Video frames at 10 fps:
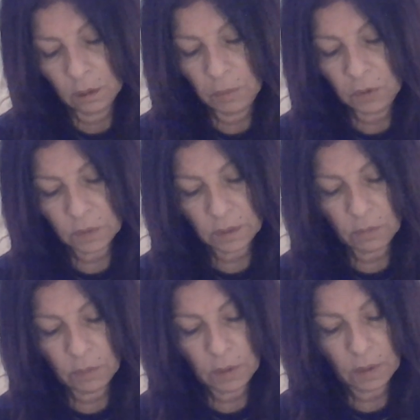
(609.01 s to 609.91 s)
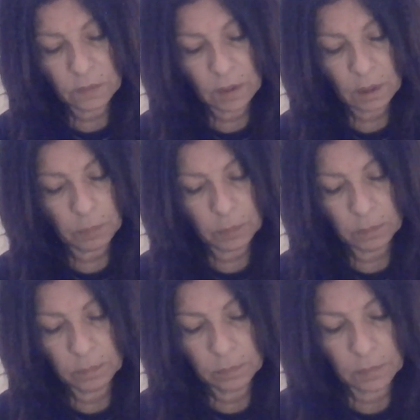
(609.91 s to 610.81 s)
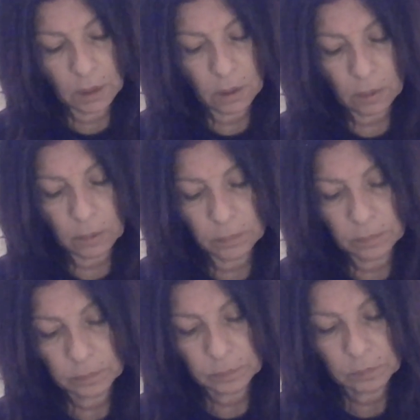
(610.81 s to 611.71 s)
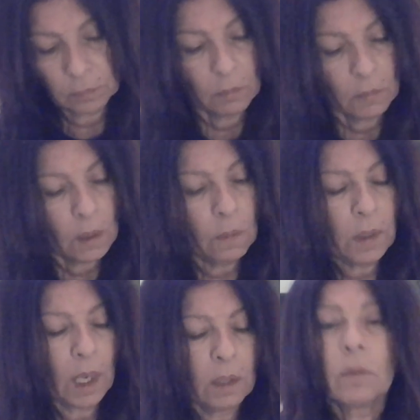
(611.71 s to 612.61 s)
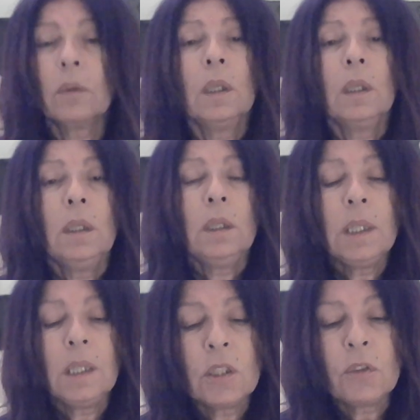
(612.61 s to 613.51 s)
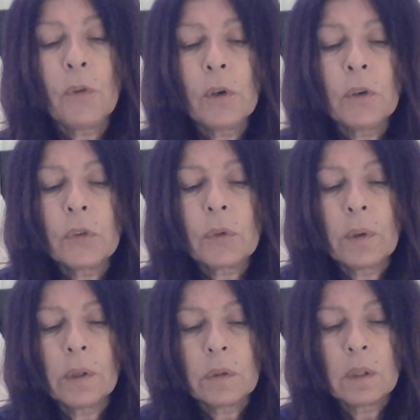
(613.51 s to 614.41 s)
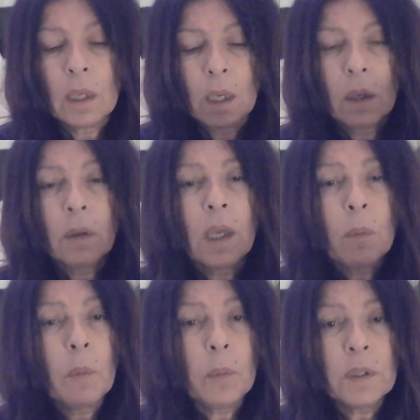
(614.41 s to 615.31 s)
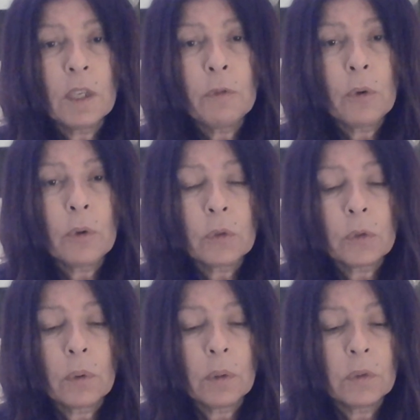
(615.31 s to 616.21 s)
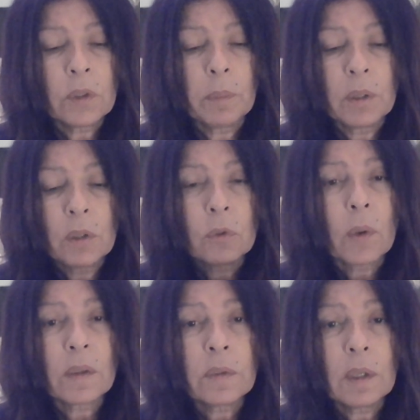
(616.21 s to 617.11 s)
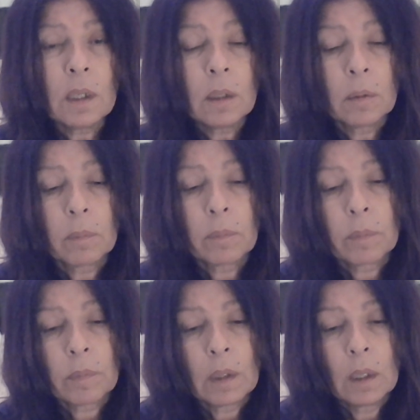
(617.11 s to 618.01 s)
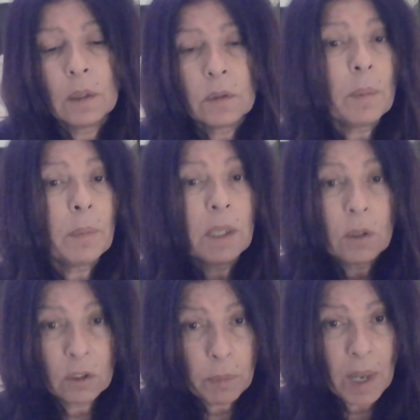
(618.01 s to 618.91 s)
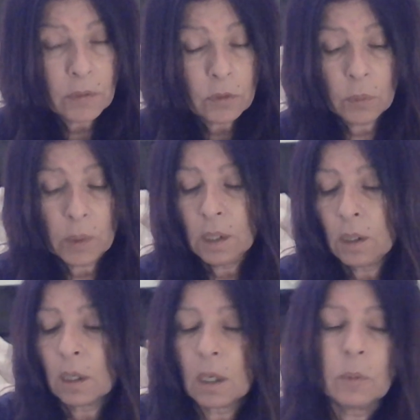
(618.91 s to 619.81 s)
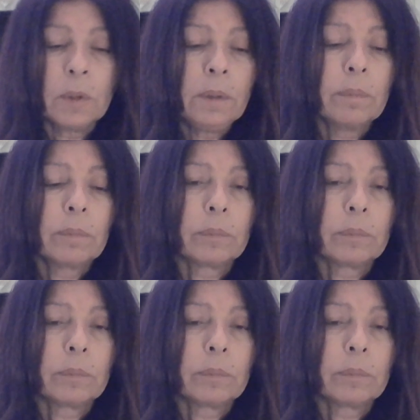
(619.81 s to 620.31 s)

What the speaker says: Let me just give you an example here. Okay. Look at this Four of Swords. Okay, when we say Four of Swords, somebody's resting. Somebody could have passed away, knock on wood.